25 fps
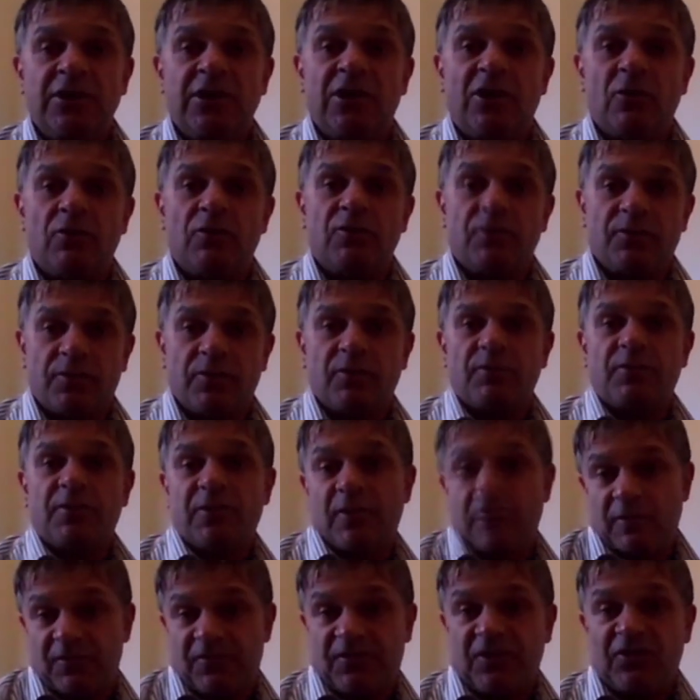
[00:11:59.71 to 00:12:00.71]
you know,
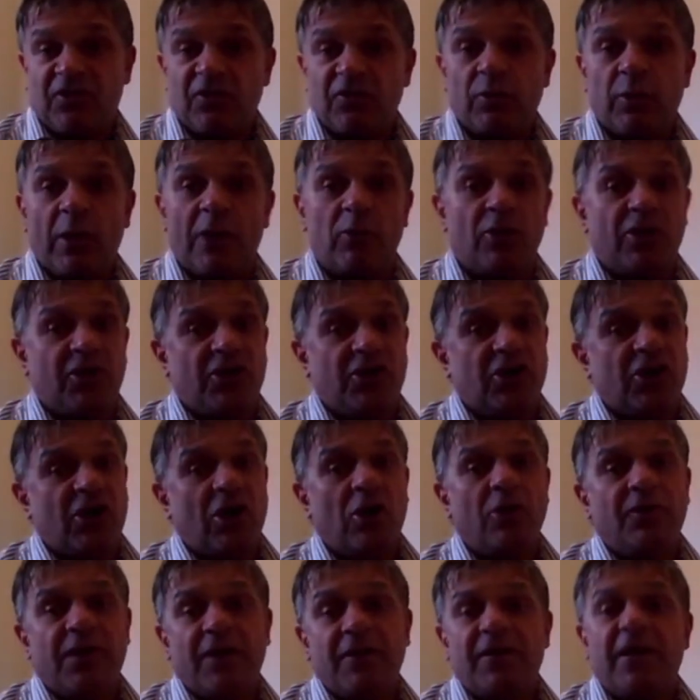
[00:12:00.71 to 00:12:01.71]
this is where we're going to
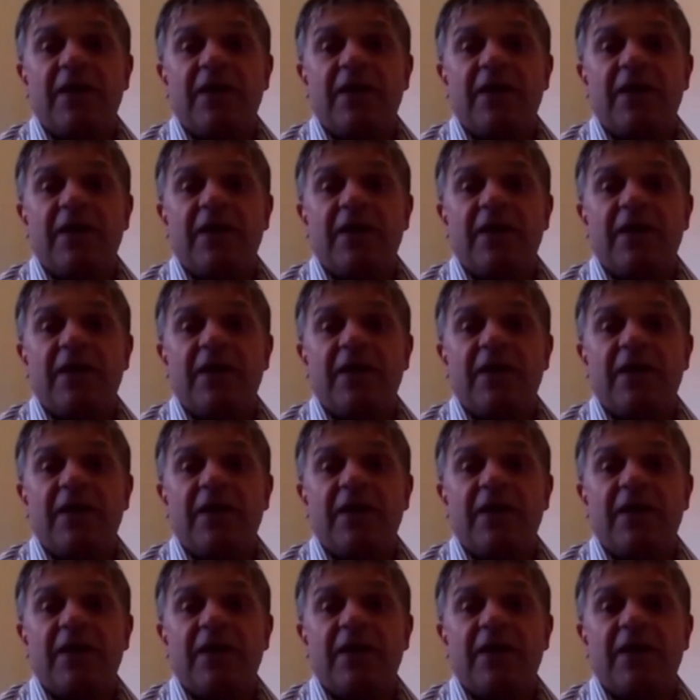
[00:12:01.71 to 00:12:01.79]
go.